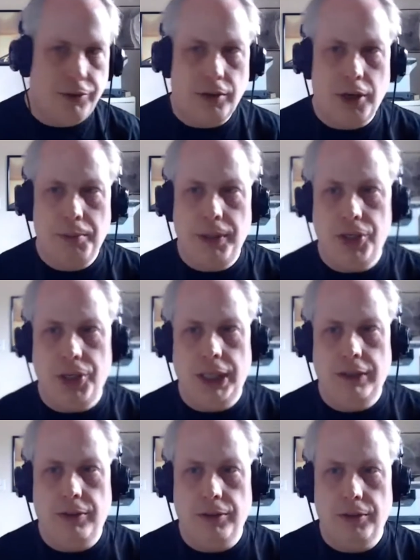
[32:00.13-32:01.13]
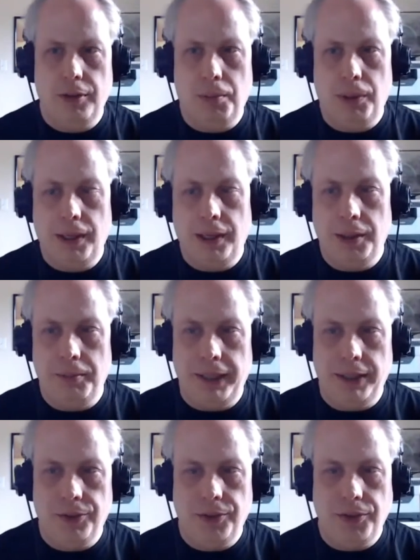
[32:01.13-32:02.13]
Through RPG through their print on
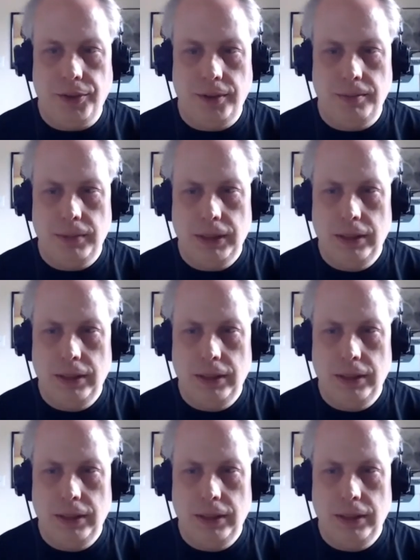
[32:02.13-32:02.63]
demand system.